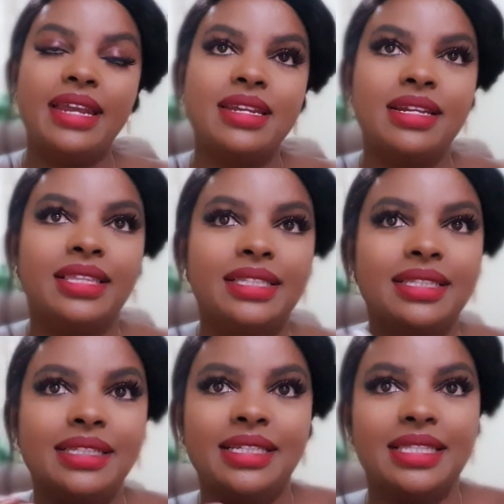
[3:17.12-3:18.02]

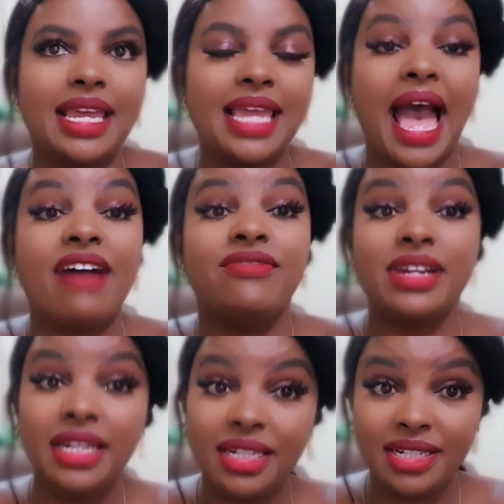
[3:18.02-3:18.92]
This is the year I've
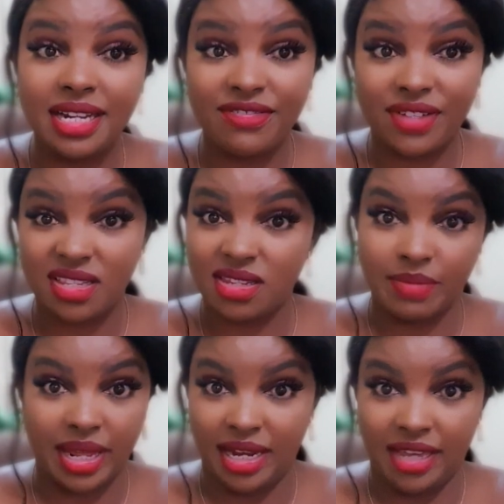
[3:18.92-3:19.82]
really needed friends in
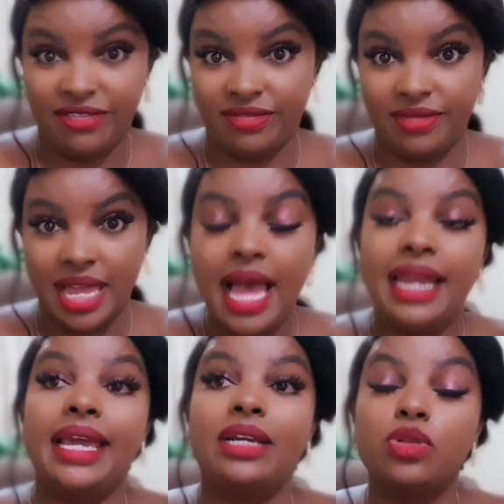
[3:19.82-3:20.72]
my life.
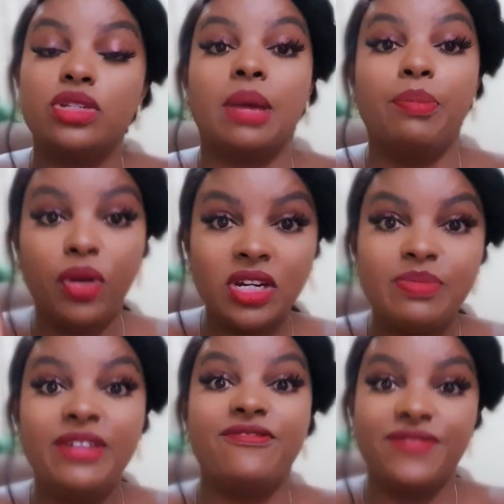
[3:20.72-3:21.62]
Like, to support
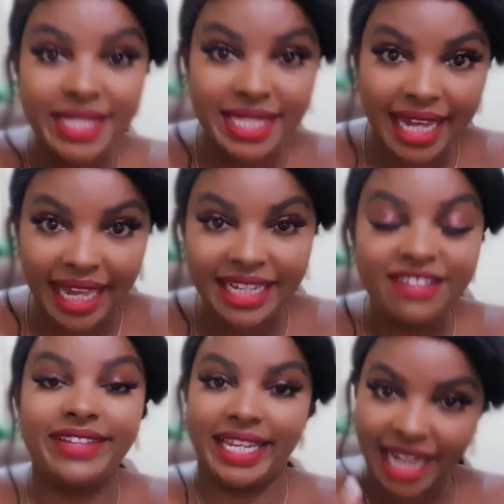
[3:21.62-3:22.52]
me physically,
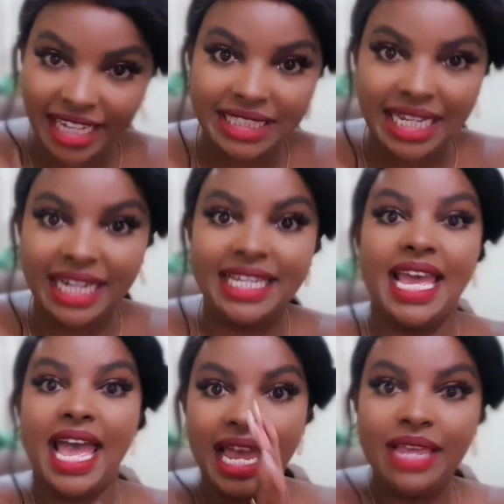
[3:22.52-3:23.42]
financially,
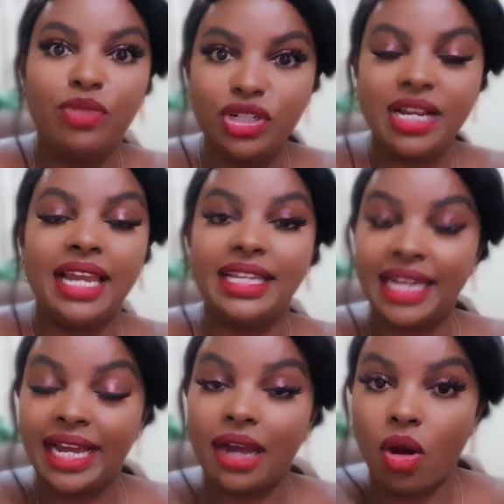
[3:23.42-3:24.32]
emotionally,
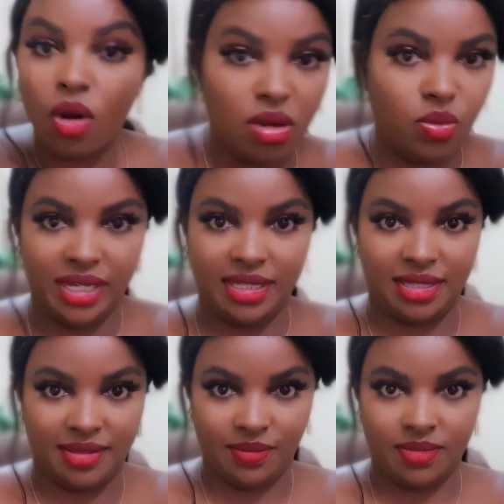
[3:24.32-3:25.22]
like
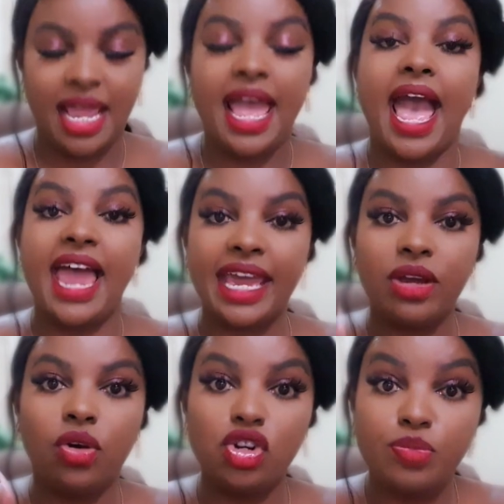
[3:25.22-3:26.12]
always. And I
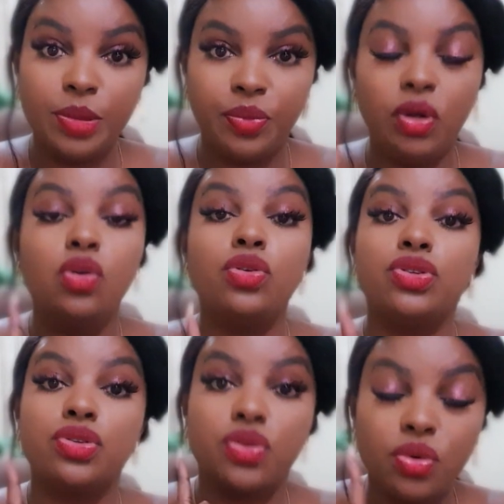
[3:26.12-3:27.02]
got people who
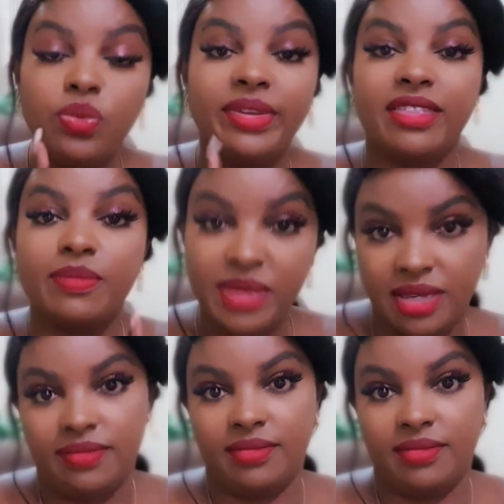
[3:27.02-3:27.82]
stood with me.